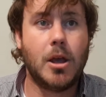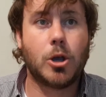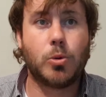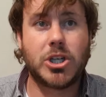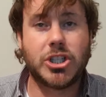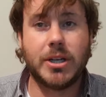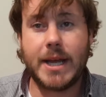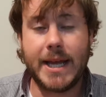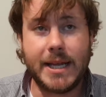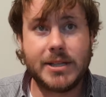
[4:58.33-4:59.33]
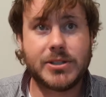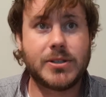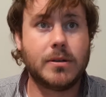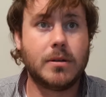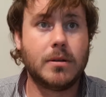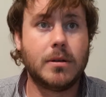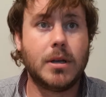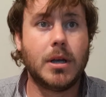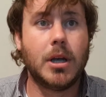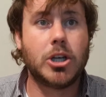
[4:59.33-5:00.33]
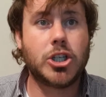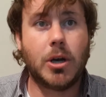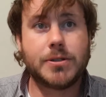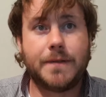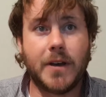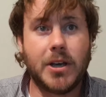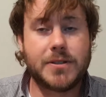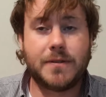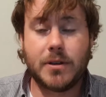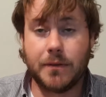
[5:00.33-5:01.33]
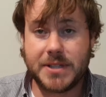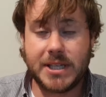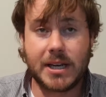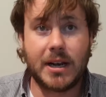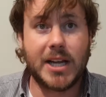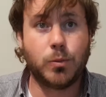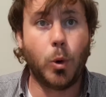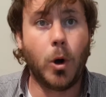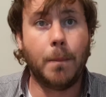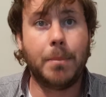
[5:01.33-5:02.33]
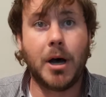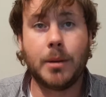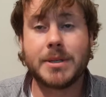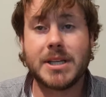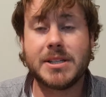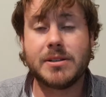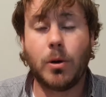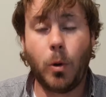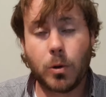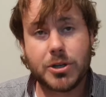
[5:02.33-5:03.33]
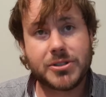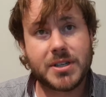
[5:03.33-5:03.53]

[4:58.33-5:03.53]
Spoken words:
Question 8. Charles I obviously declared war on Parliament in August